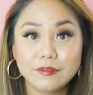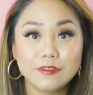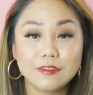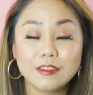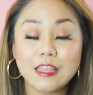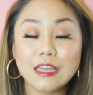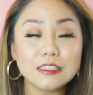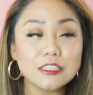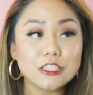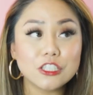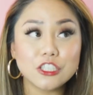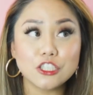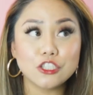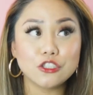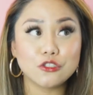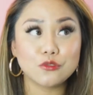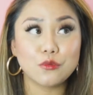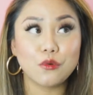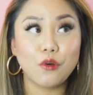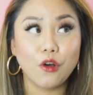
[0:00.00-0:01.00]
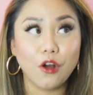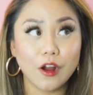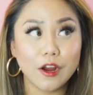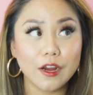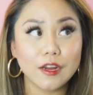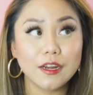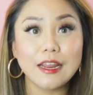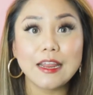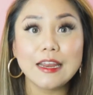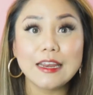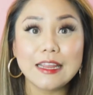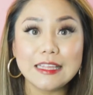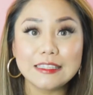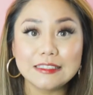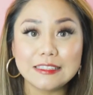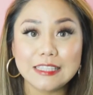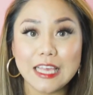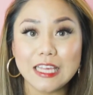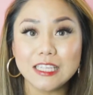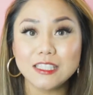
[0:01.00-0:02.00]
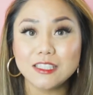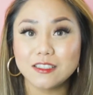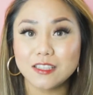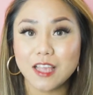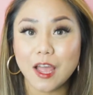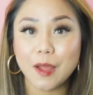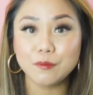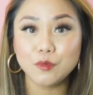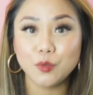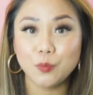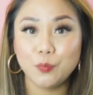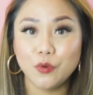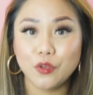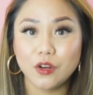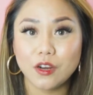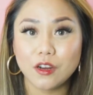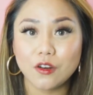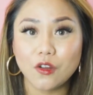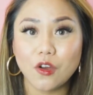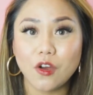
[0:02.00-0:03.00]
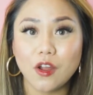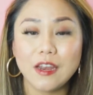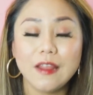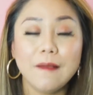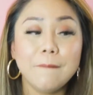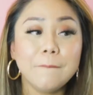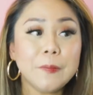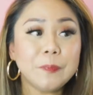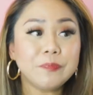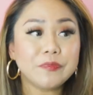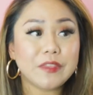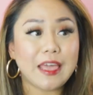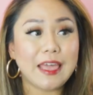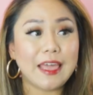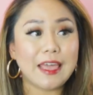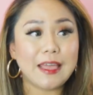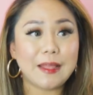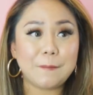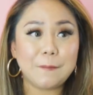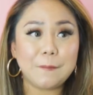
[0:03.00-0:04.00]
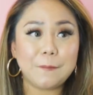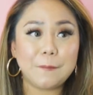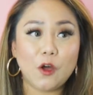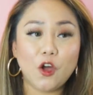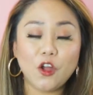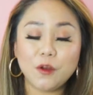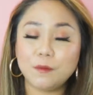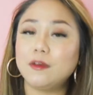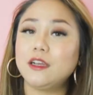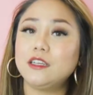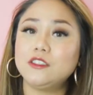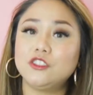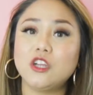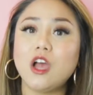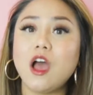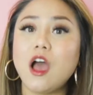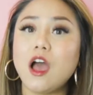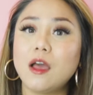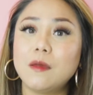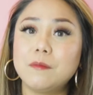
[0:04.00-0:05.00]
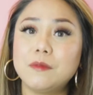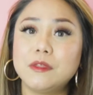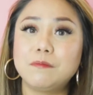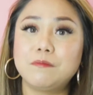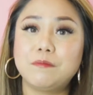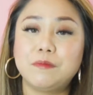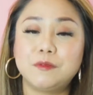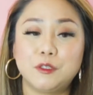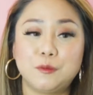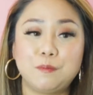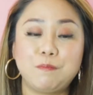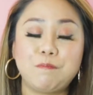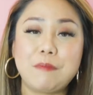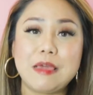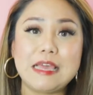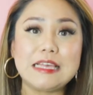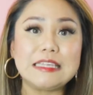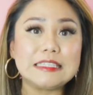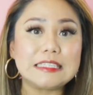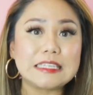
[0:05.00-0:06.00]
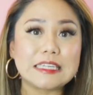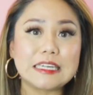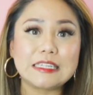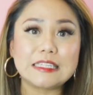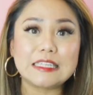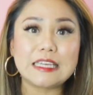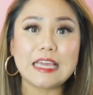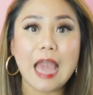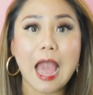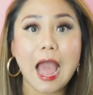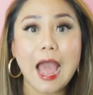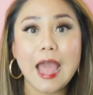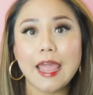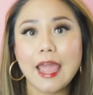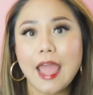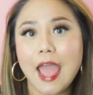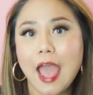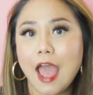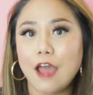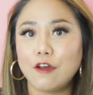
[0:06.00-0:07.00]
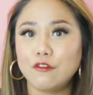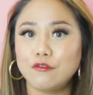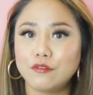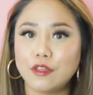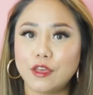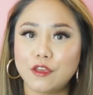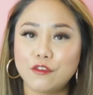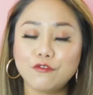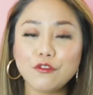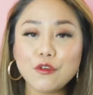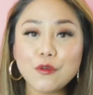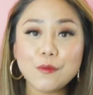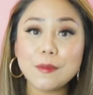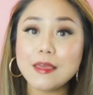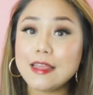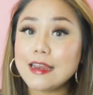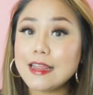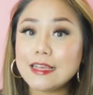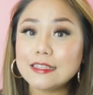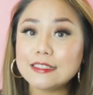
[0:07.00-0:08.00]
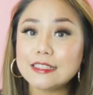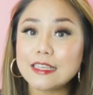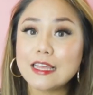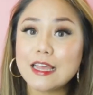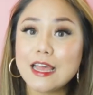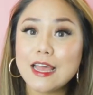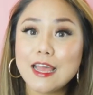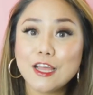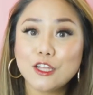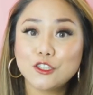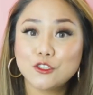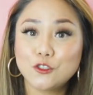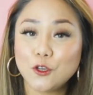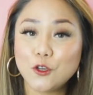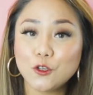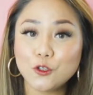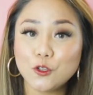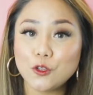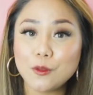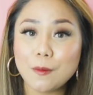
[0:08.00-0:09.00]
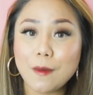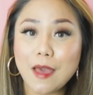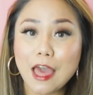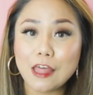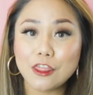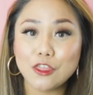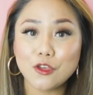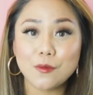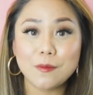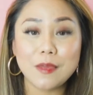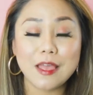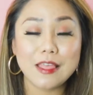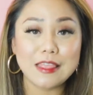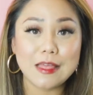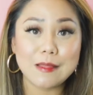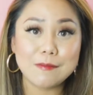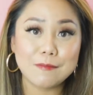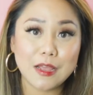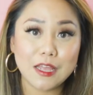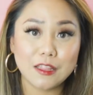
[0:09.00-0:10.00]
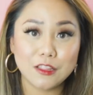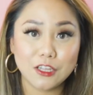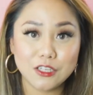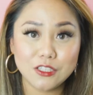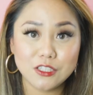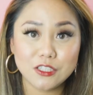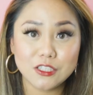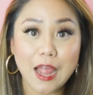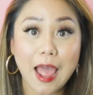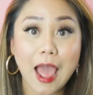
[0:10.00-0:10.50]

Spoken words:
That's just too hard, and it takes time to put it on. And on my job, it's basically I have like few minutes to go to the bathroom and then my lunch.